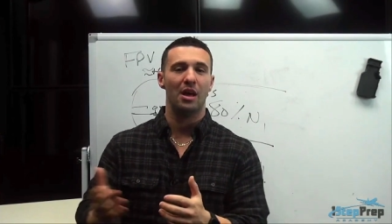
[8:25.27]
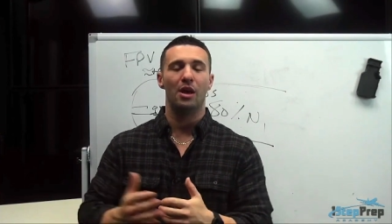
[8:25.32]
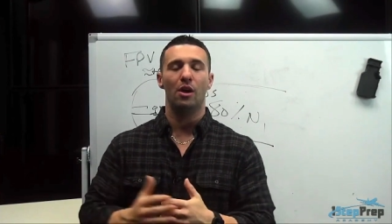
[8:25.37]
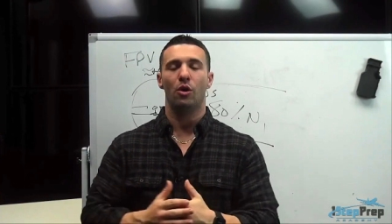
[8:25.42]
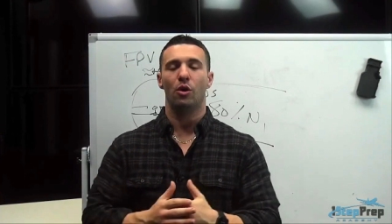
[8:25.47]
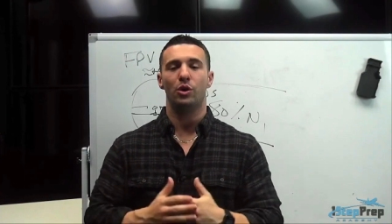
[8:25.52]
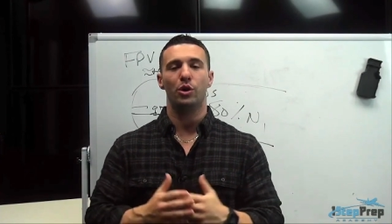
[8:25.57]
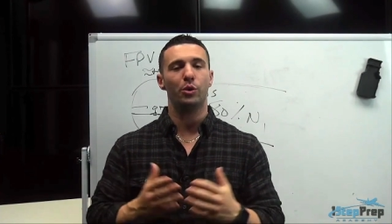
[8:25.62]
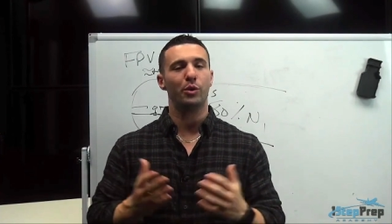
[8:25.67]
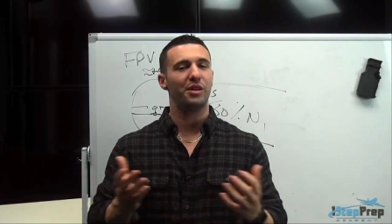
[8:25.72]

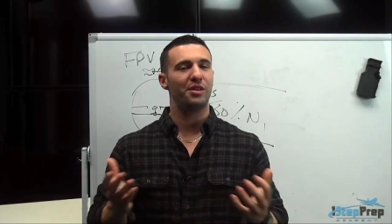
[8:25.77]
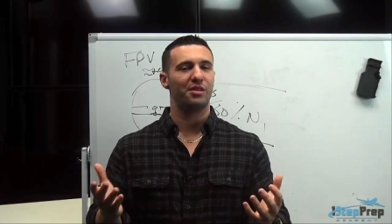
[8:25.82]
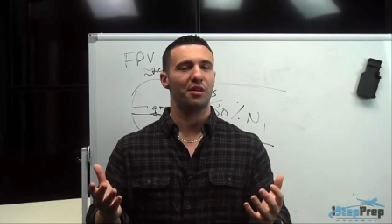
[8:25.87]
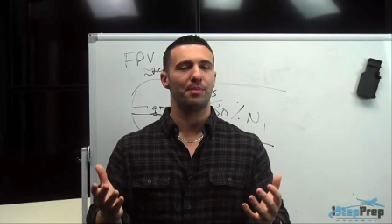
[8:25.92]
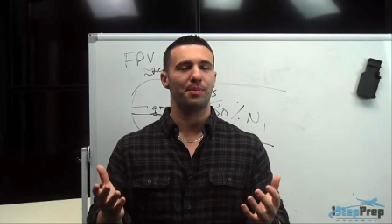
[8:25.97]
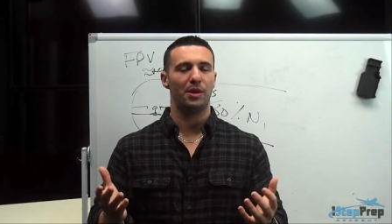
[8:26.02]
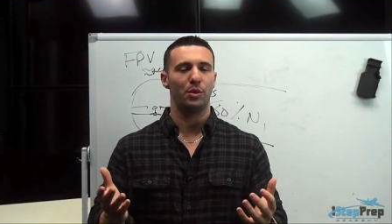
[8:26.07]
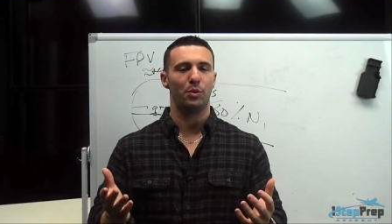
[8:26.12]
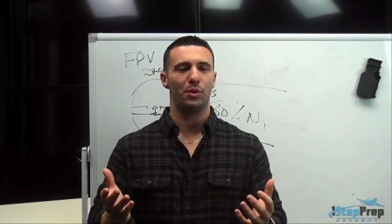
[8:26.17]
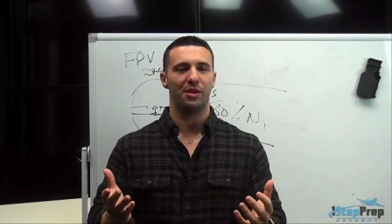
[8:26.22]
or doing
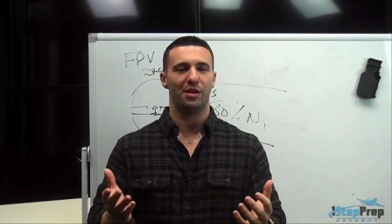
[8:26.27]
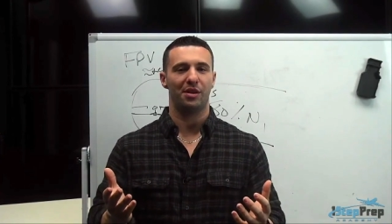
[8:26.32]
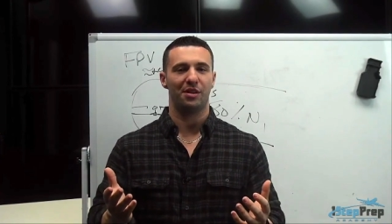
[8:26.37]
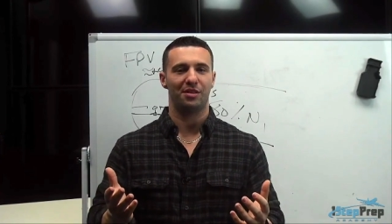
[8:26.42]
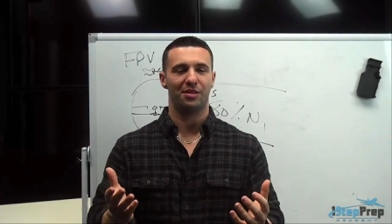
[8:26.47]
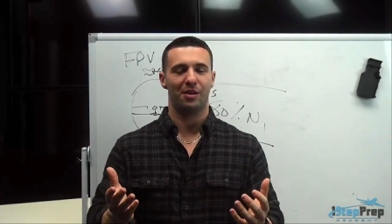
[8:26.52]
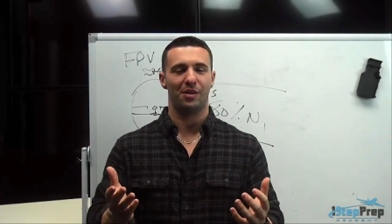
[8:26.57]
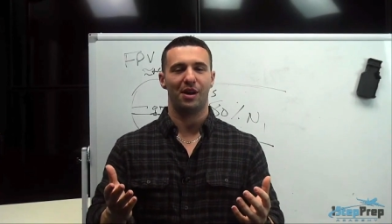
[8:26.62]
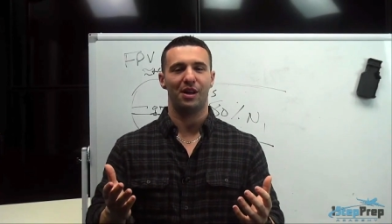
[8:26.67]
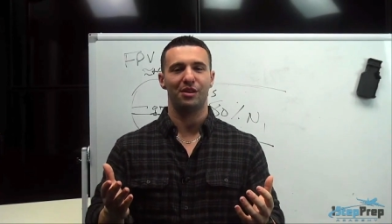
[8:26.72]
something with us.
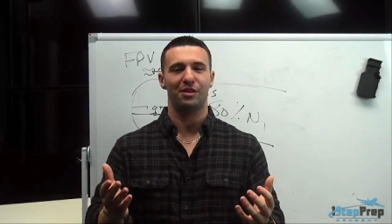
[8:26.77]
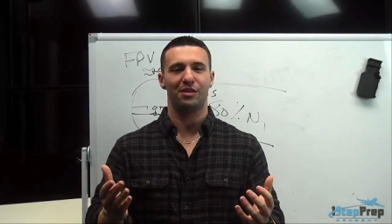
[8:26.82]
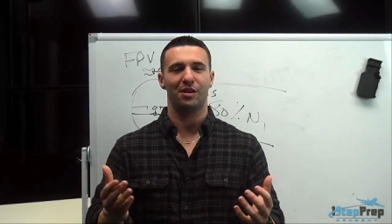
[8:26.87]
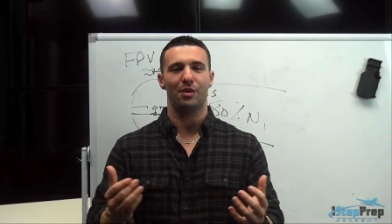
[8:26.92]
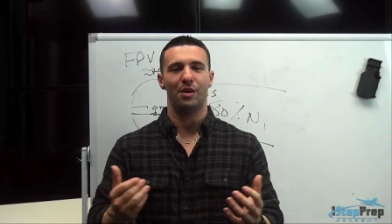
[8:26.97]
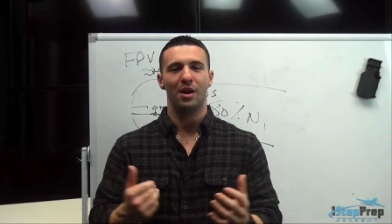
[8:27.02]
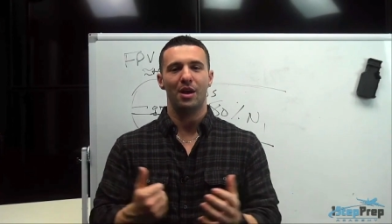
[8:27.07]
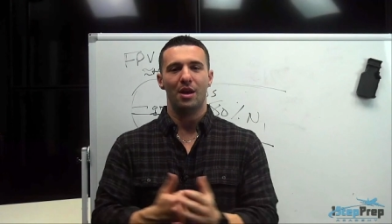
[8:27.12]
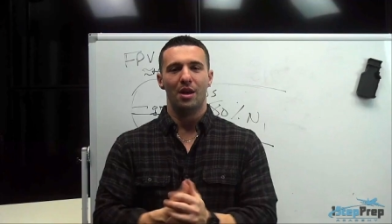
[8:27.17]
All right. So